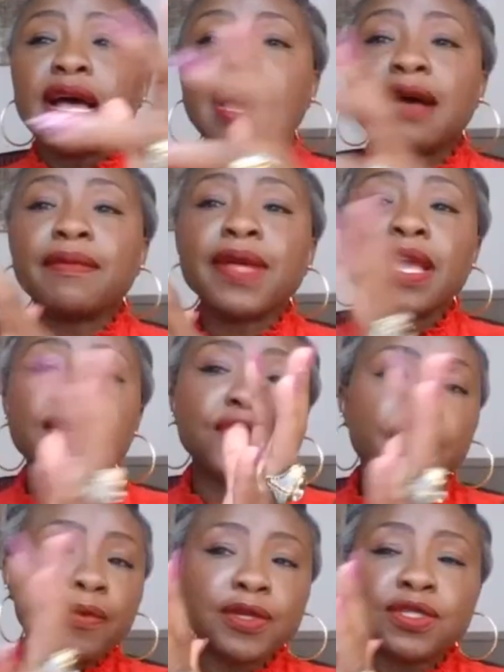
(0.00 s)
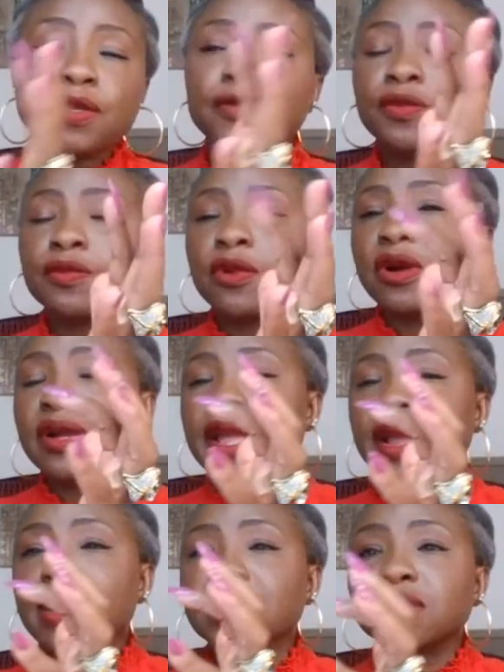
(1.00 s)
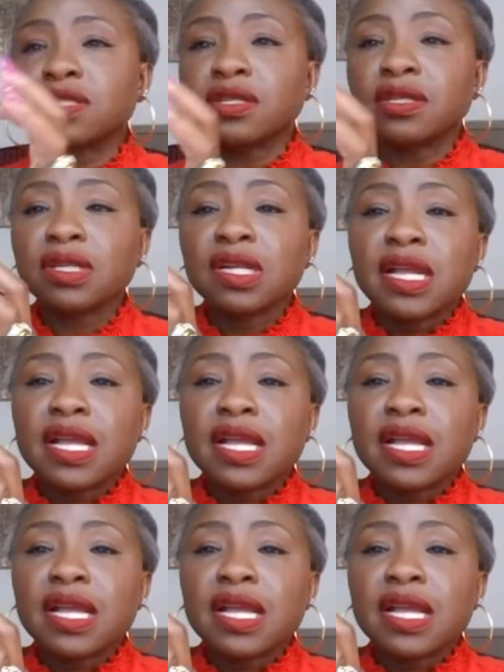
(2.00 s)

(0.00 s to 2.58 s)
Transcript: and you're a person of good moral character,